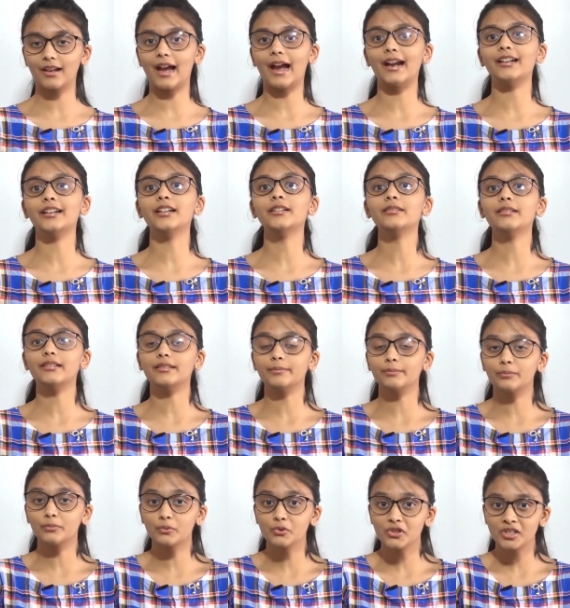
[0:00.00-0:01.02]
and it
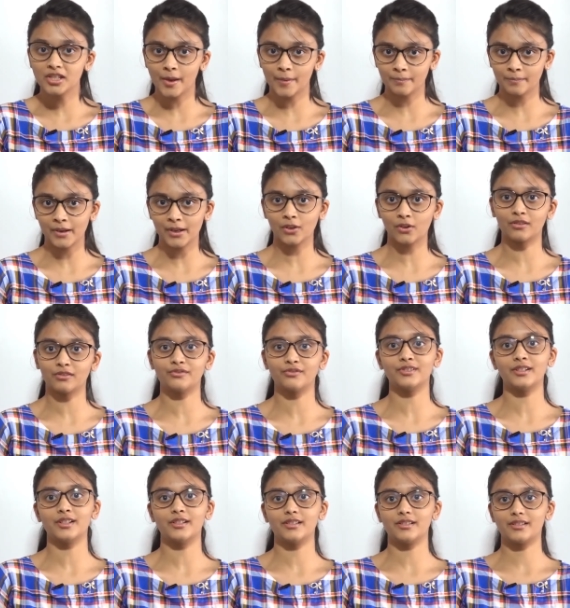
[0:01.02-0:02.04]
boosts up my
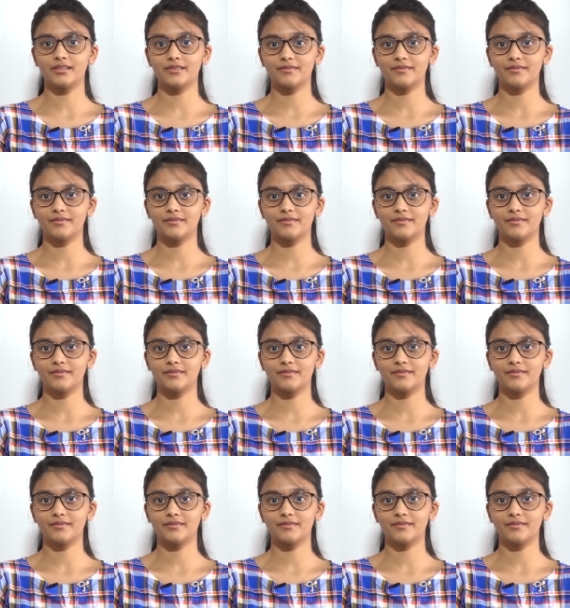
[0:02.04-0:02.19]
confidence.